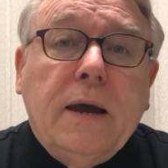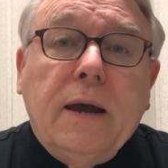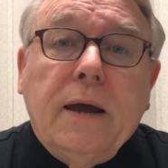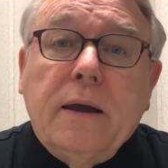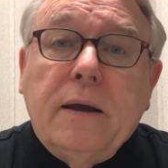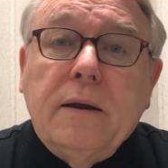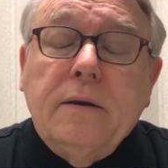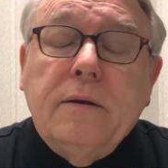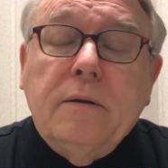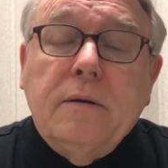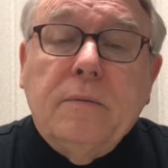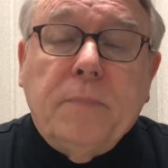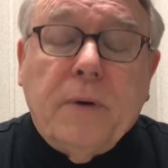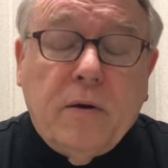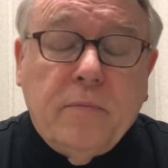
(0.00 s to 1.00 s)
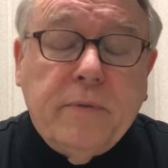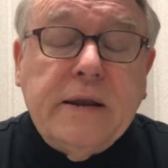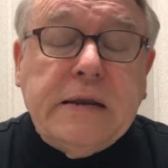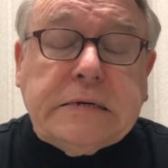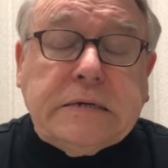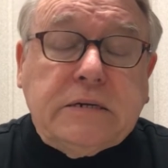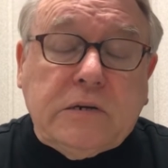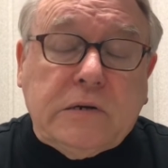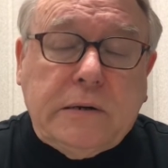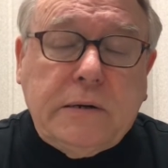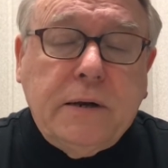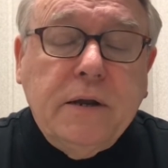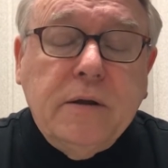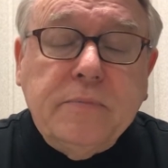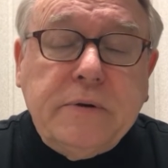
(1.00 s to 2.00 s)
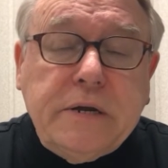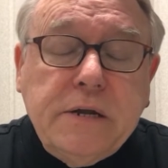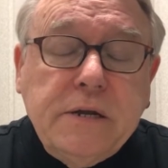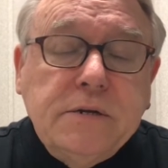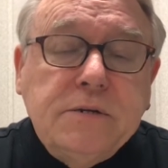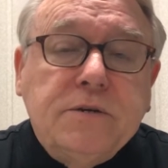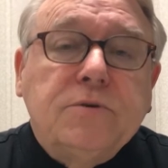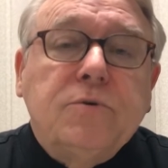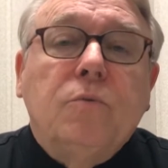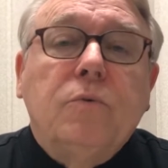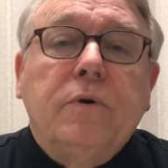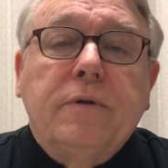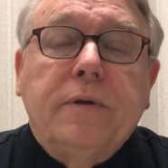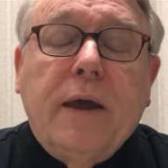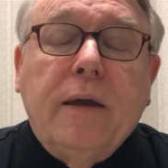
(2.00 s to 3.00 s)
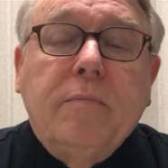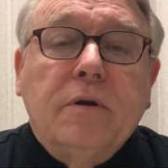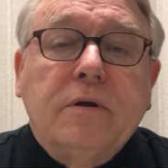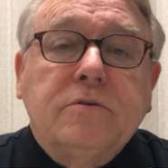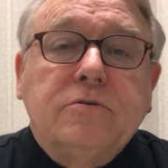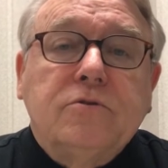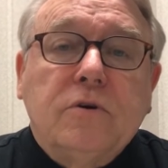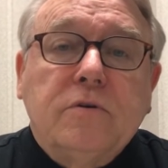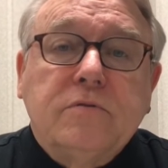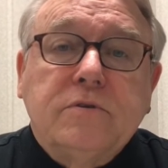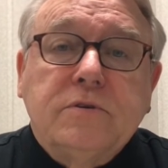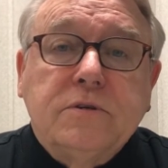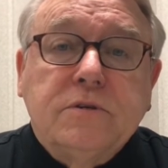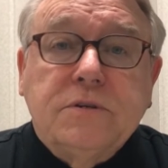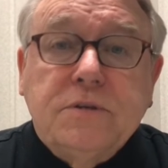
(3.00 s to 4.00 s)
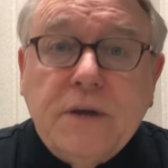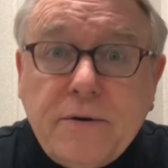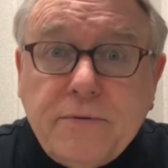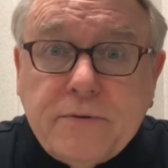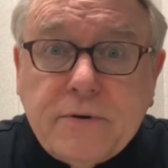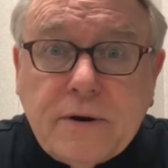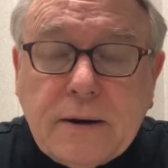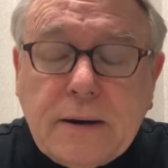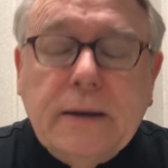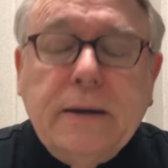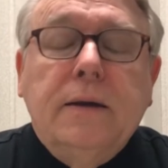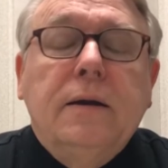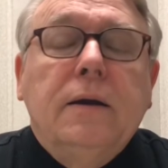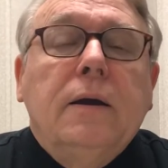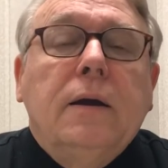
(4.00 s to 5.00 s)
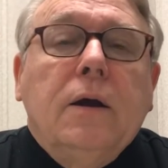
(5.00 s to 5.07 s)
and paramedics and EMTs with ambulance services definitely